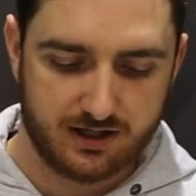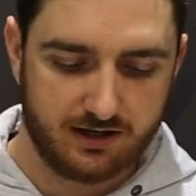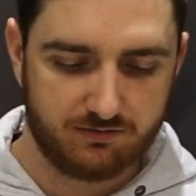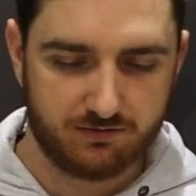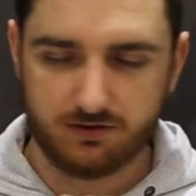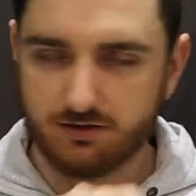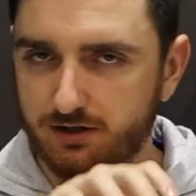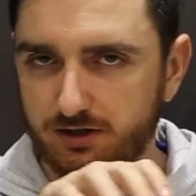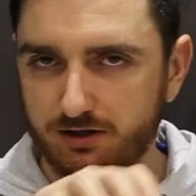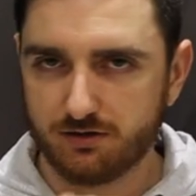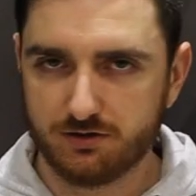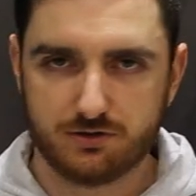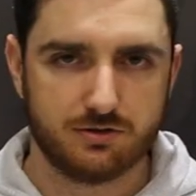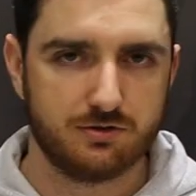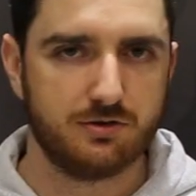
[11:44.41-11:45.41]
they have kind of
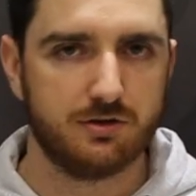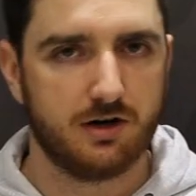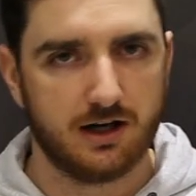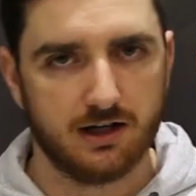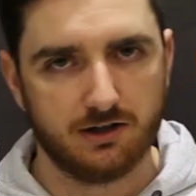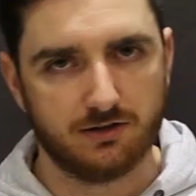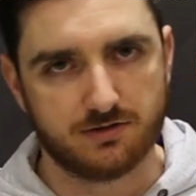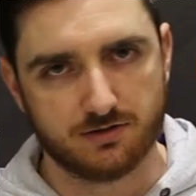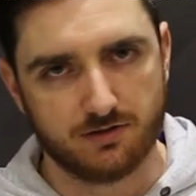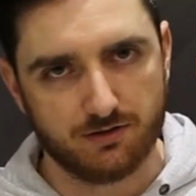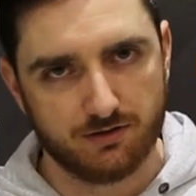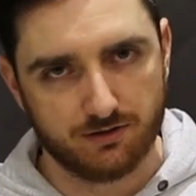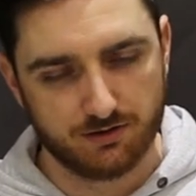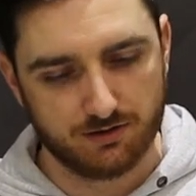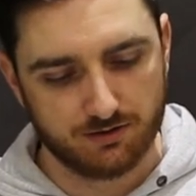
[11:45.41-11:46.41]
got two eyelets
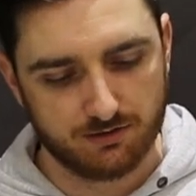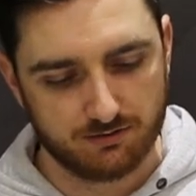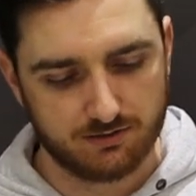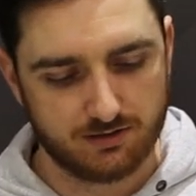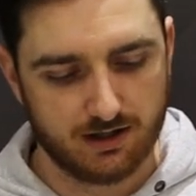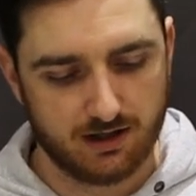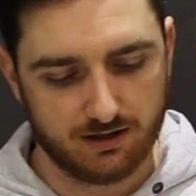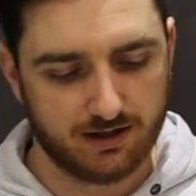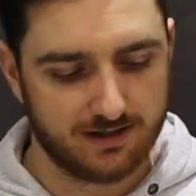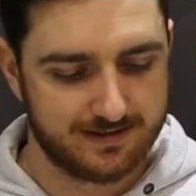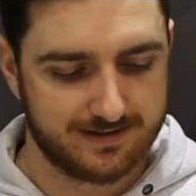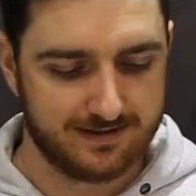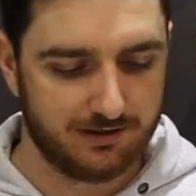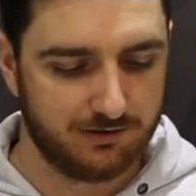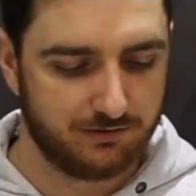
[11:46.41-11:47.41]
on the tongue
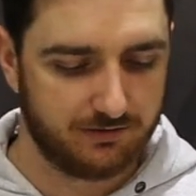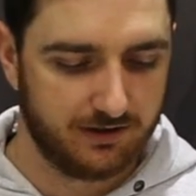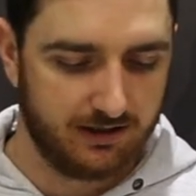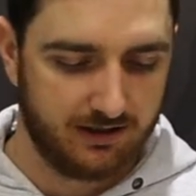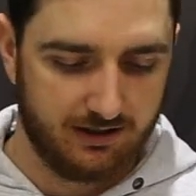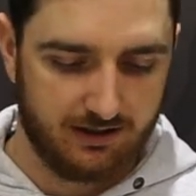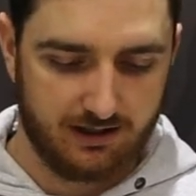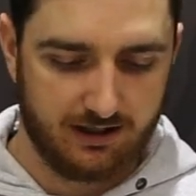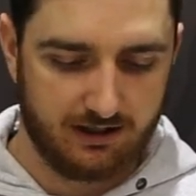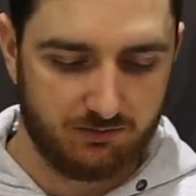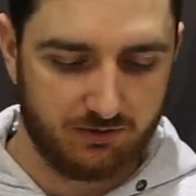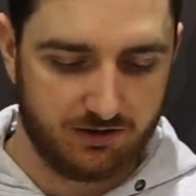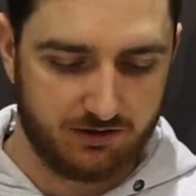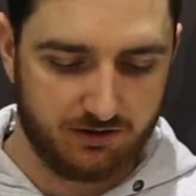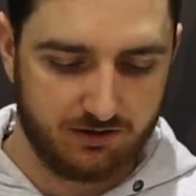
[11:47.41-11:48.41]
itself.
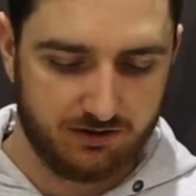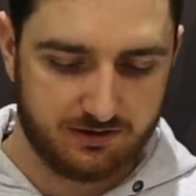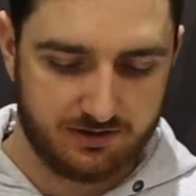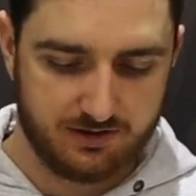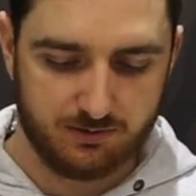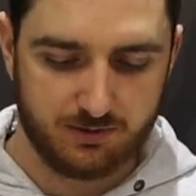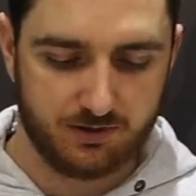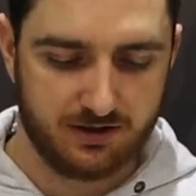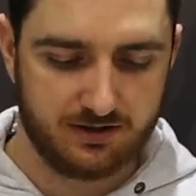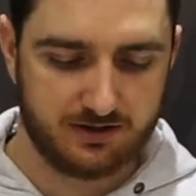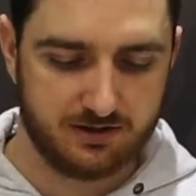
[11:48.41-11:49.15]
And with your stability